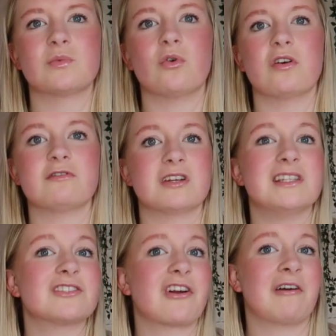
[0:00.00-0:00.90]
I wore it for
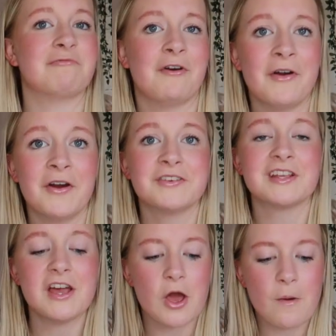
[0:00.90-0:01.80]
Instagram photos,
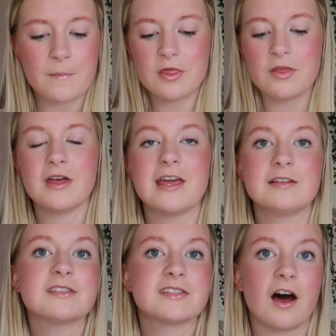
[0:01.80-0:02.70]
but the
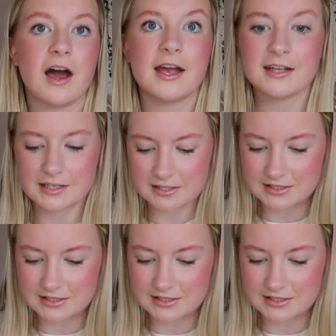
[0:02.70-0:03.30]
inside is